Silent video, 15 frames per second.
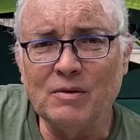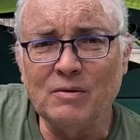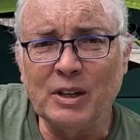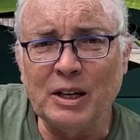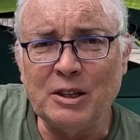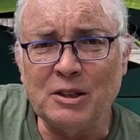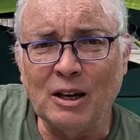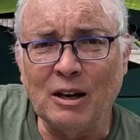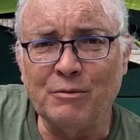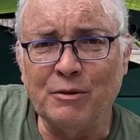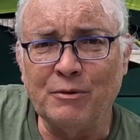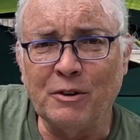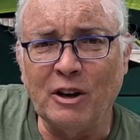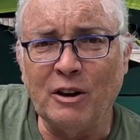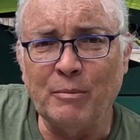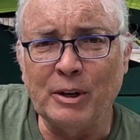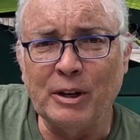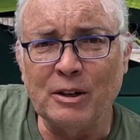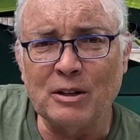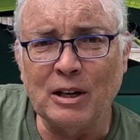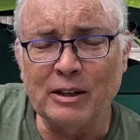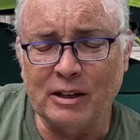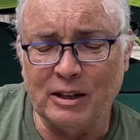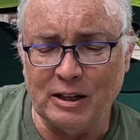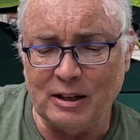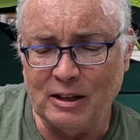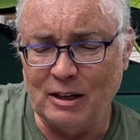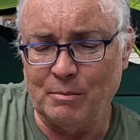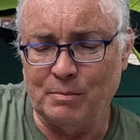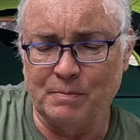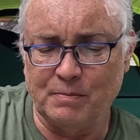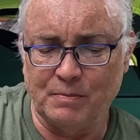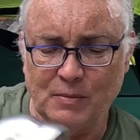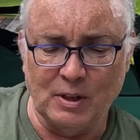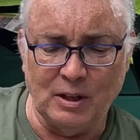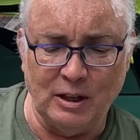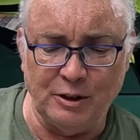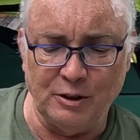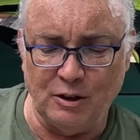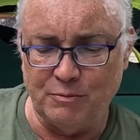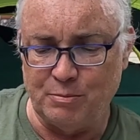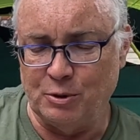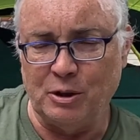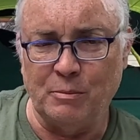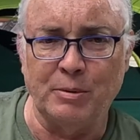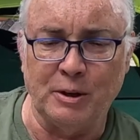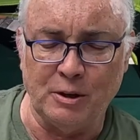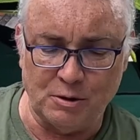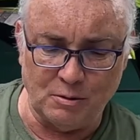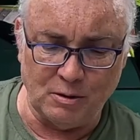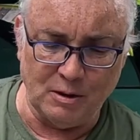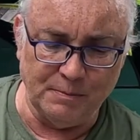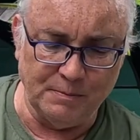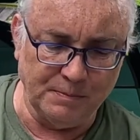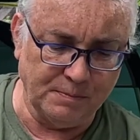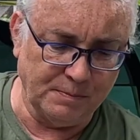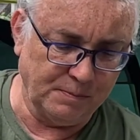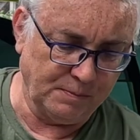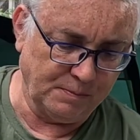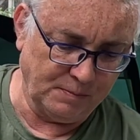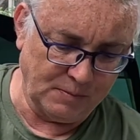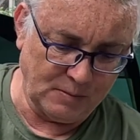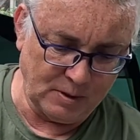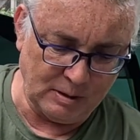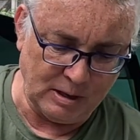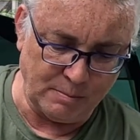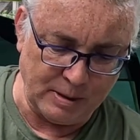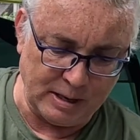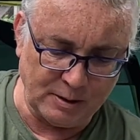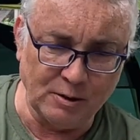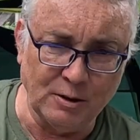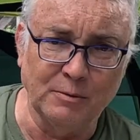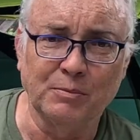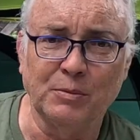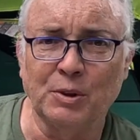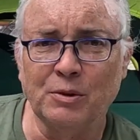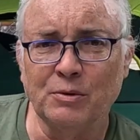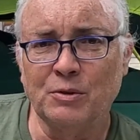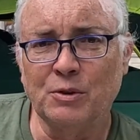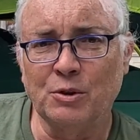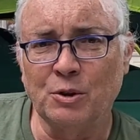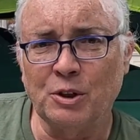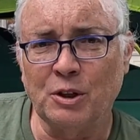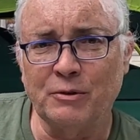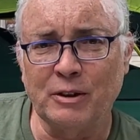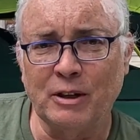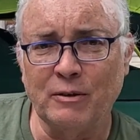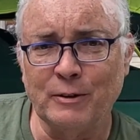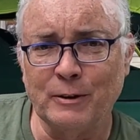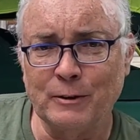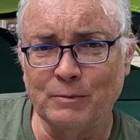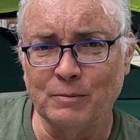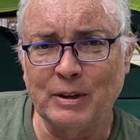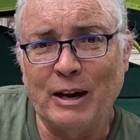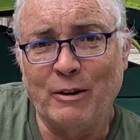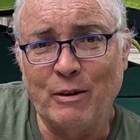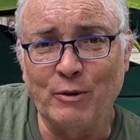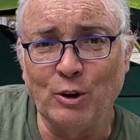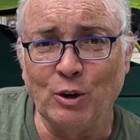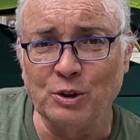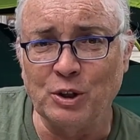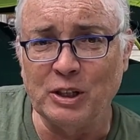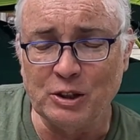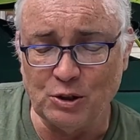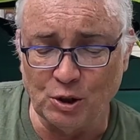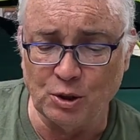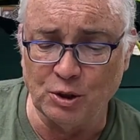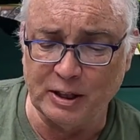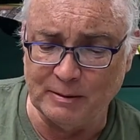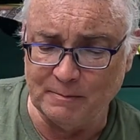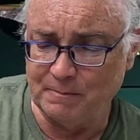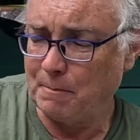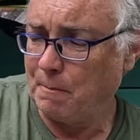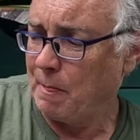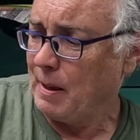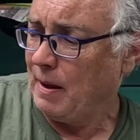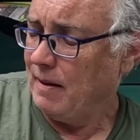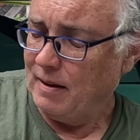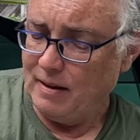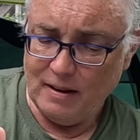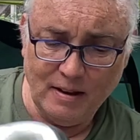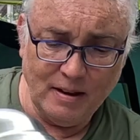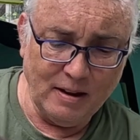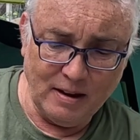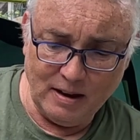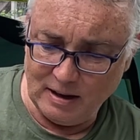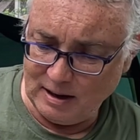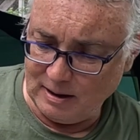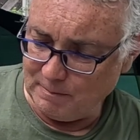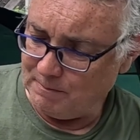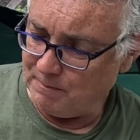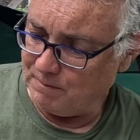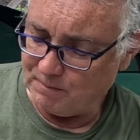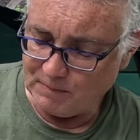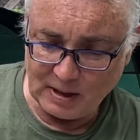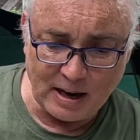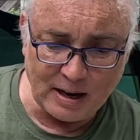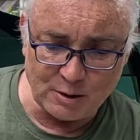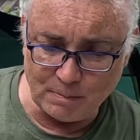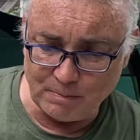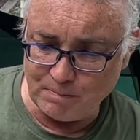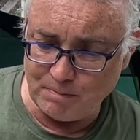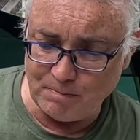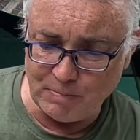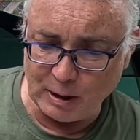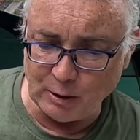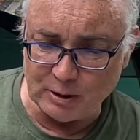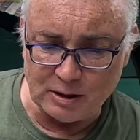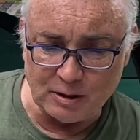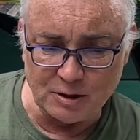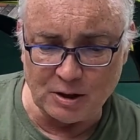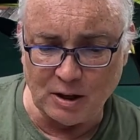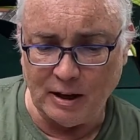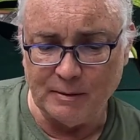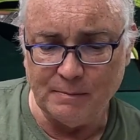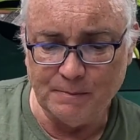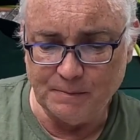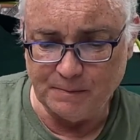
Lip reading: Heat it up for 5 minutes, let it heat up, lid off, put your pizza on, lid back on, cook it for however long you need to cook it. Yeah, it's a belting design.